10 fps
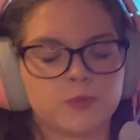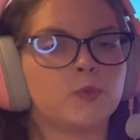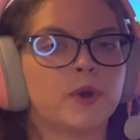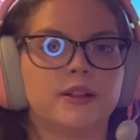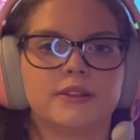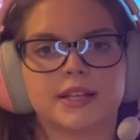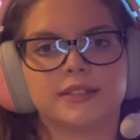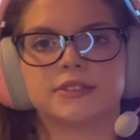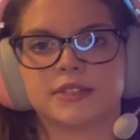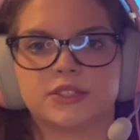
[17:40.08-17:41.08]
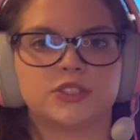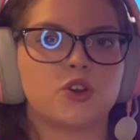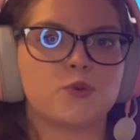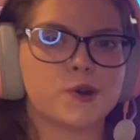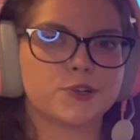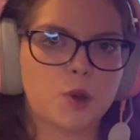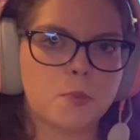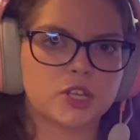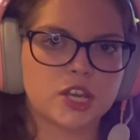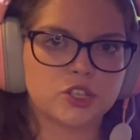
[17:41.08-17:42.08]
well, that's your
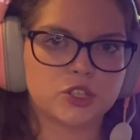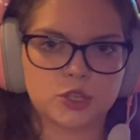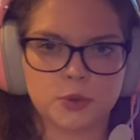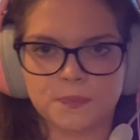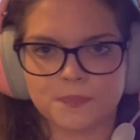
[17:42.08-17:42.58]
wardrobe change.